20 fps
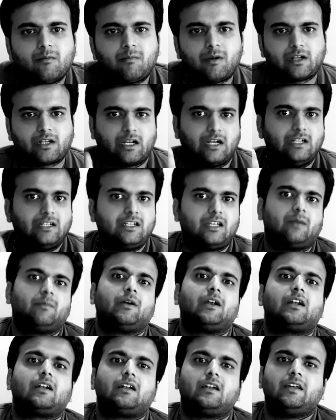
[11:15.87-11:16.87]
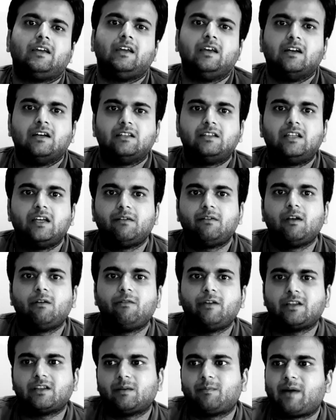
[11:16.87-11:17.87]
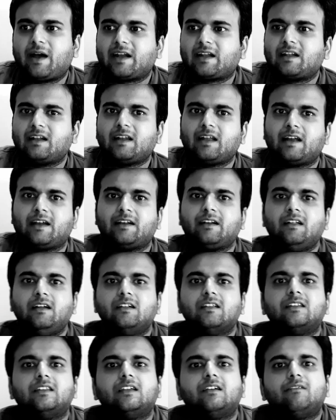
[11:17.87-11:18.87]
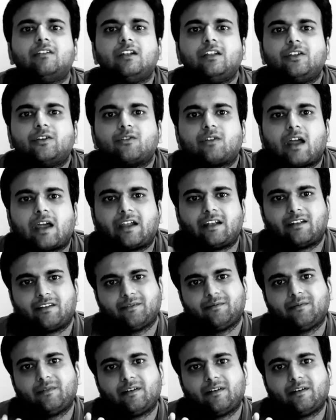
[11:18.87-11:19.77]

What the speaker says: but ultimately they will win the battle and they will unite.